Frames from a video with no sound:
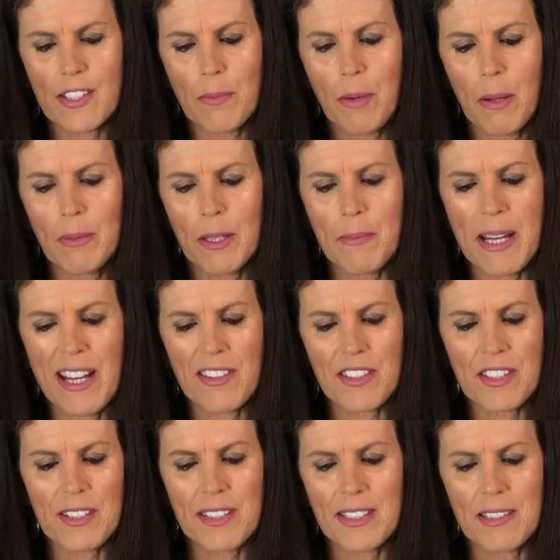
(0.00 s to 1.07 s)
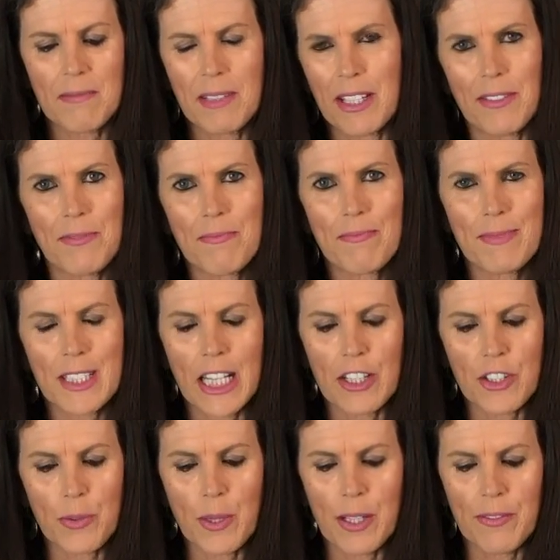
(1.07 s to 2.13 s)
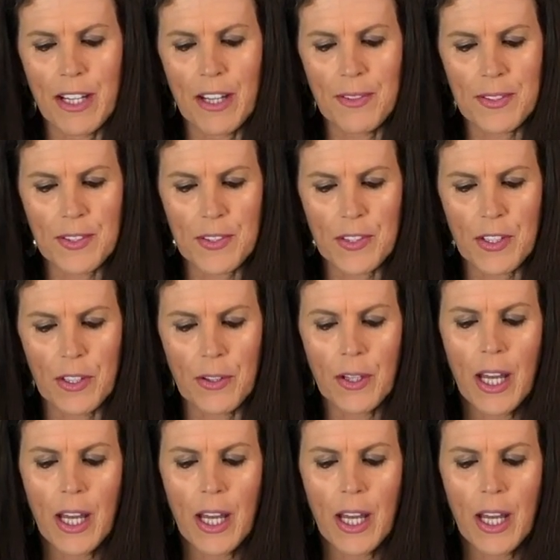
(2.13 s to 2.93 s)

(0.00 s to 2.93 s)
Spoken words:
So probably about, you know, 10-12 hours or so.